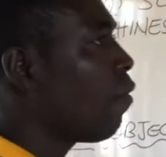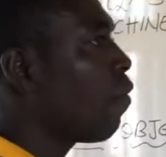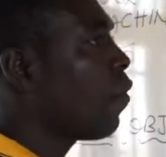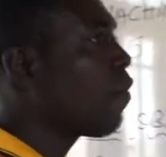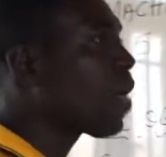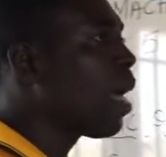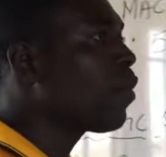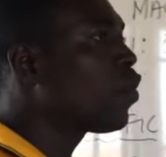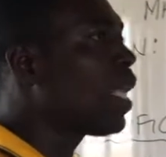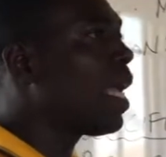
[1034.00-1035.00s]
we've come
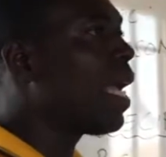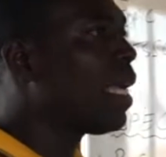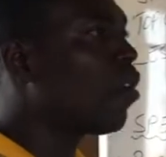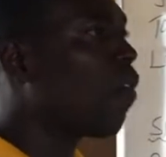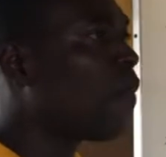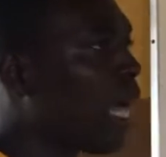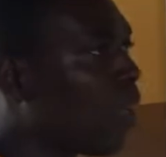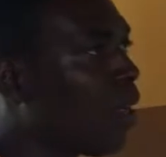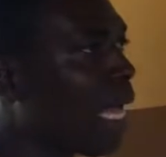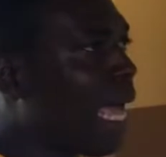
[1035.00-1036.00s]
to the end of
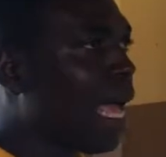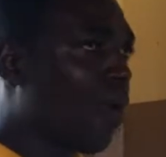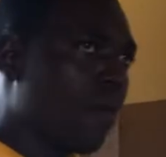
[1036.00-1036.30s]
another